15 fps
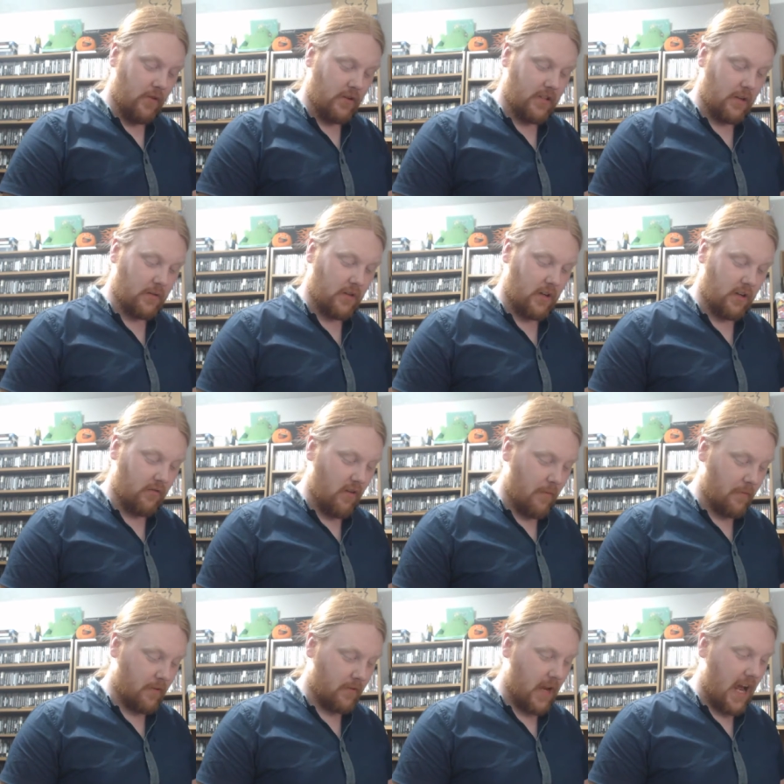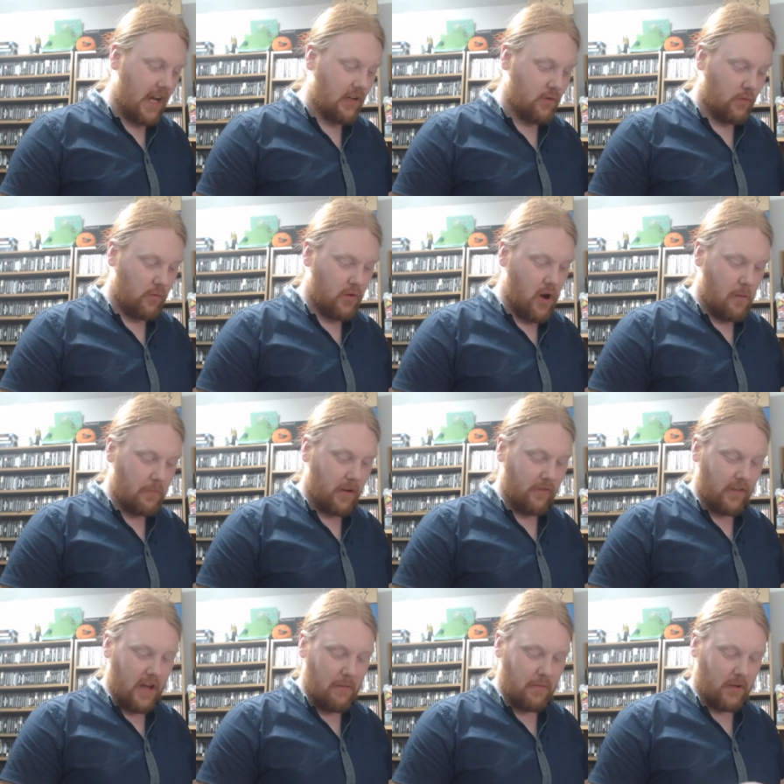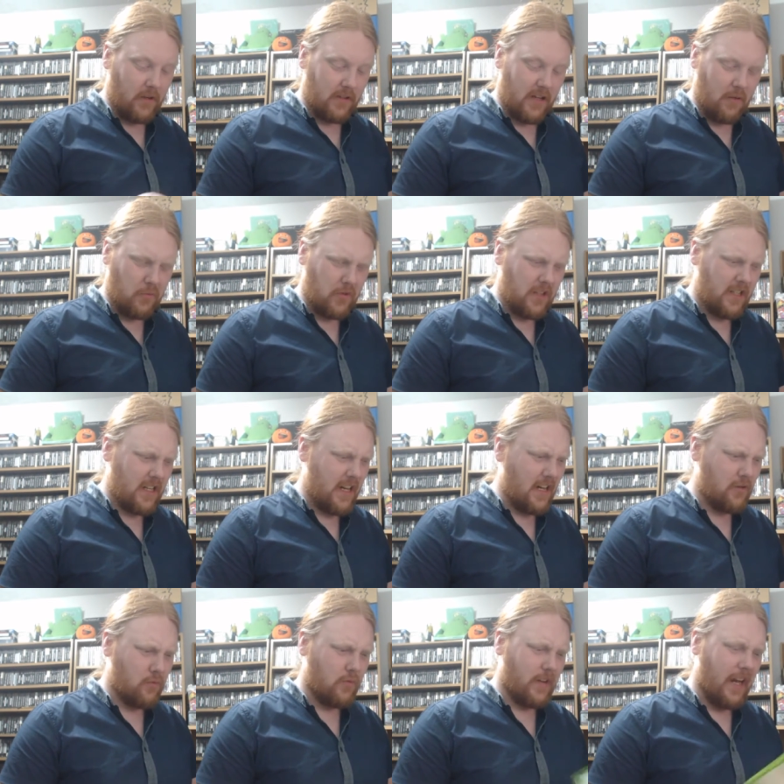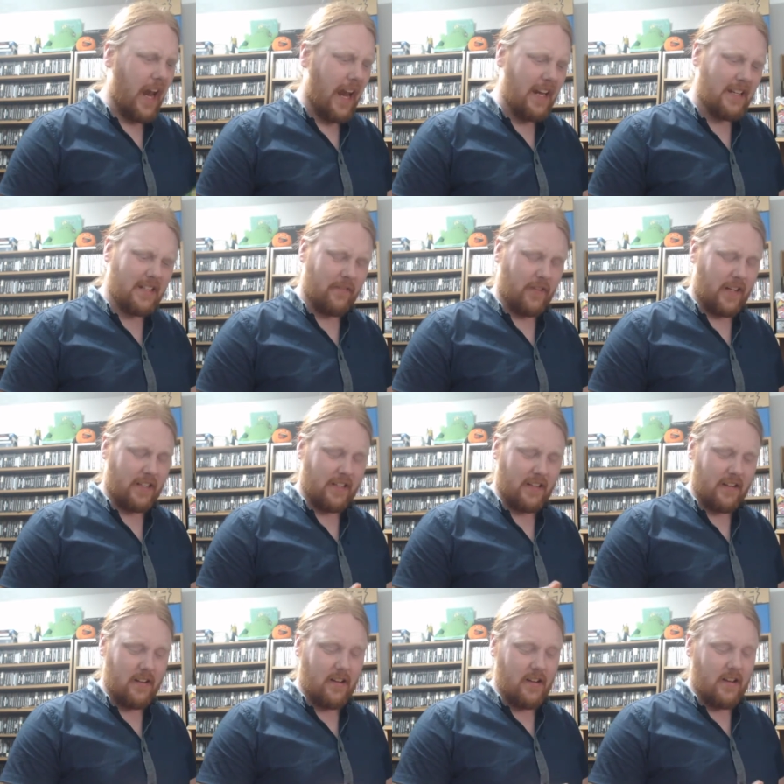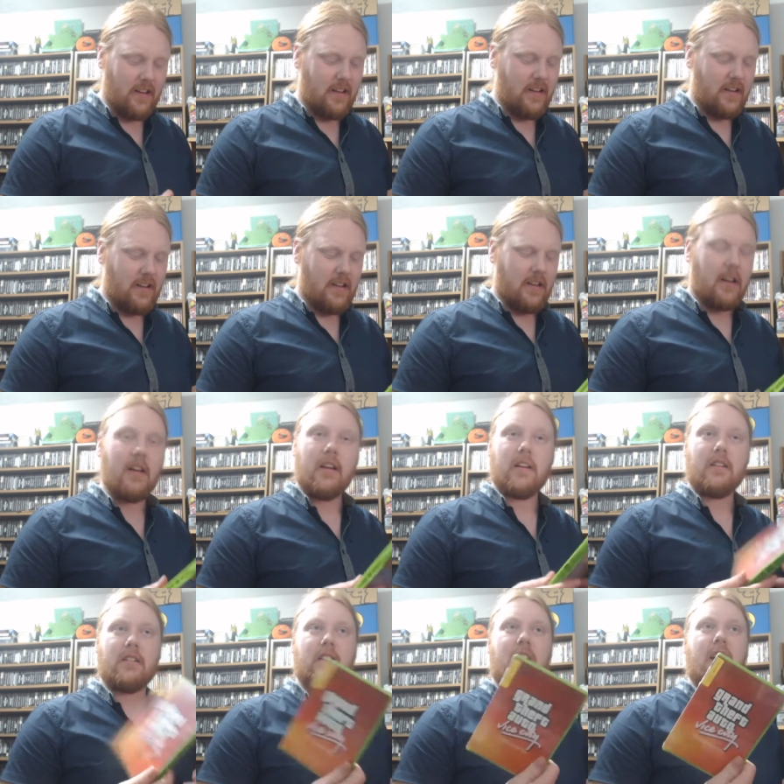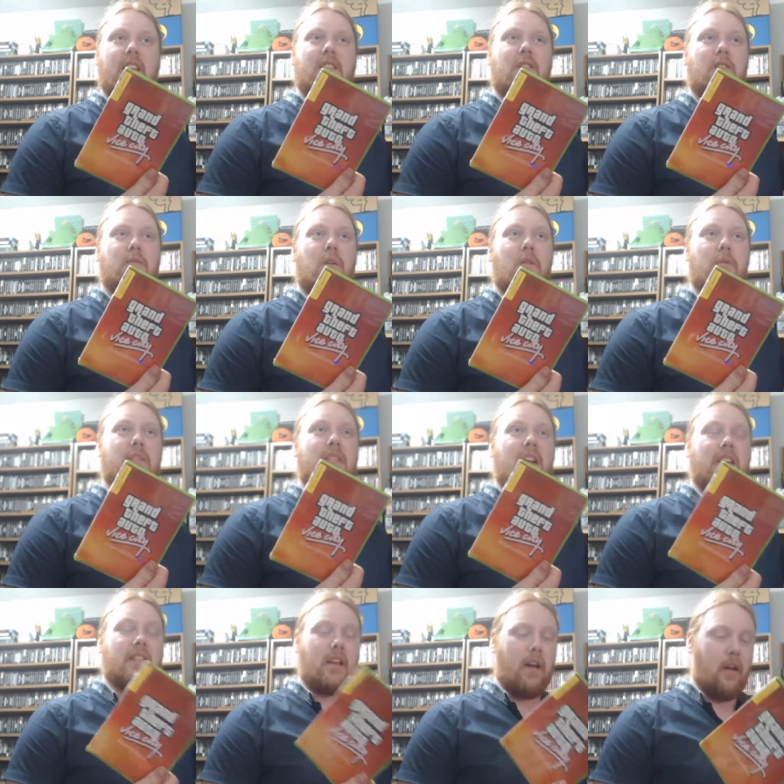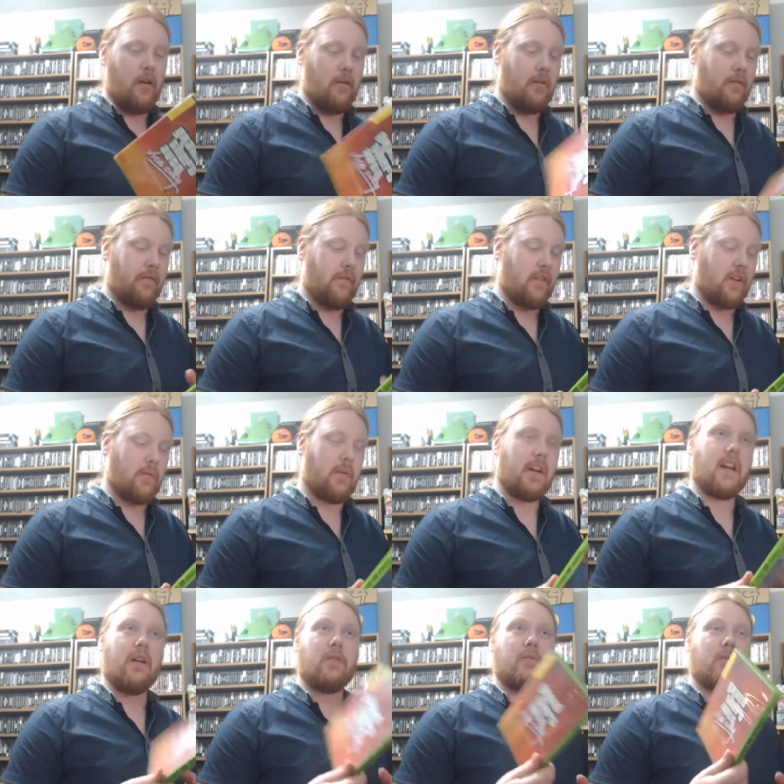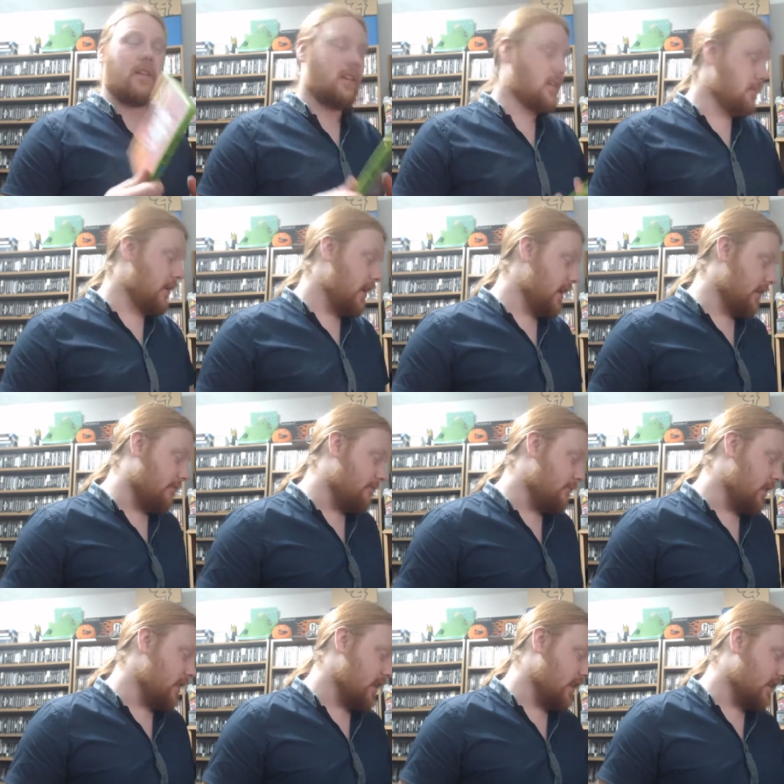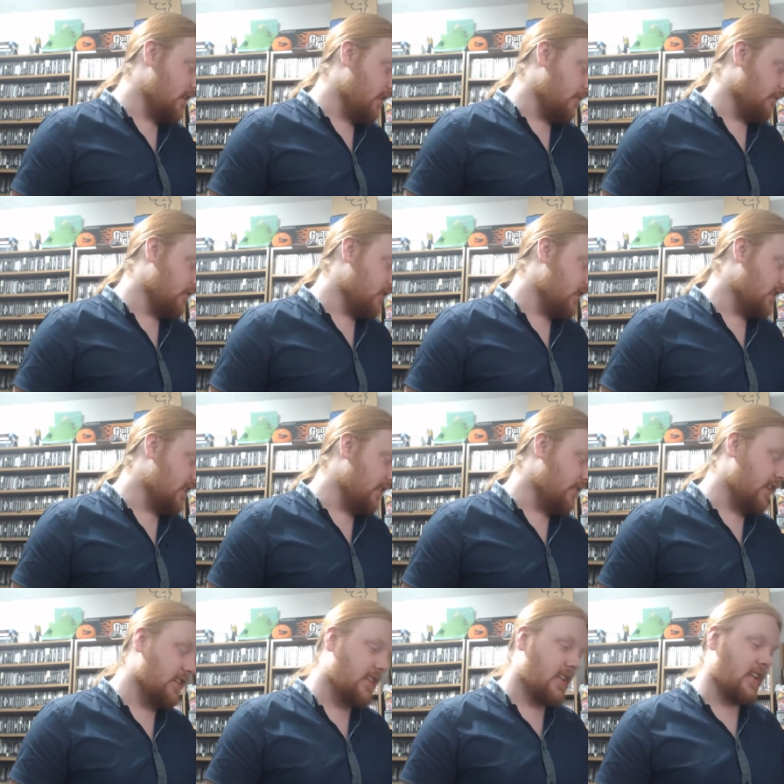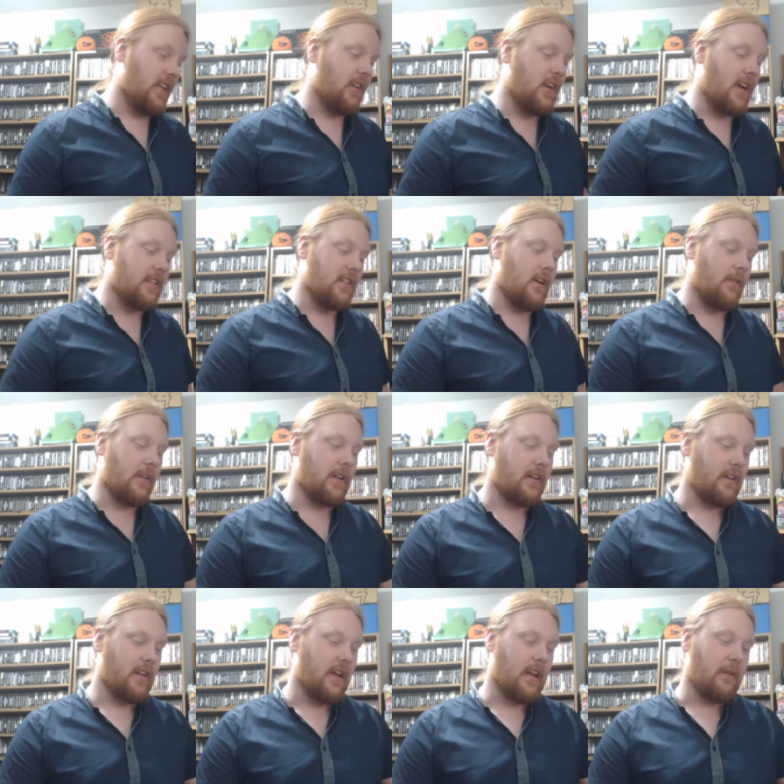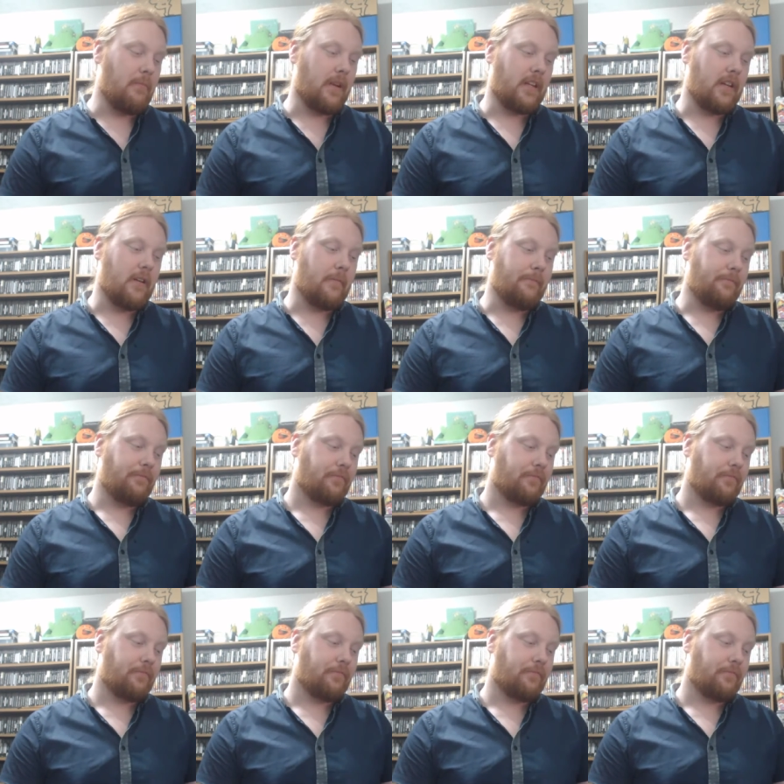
course I was going to grab an actual copy of that because I wanted an actual case of it. It's always nice to own, and for a quid I was willing to buy it. Why the heck not? GTA Vice City, you guys know it. And I picked it up.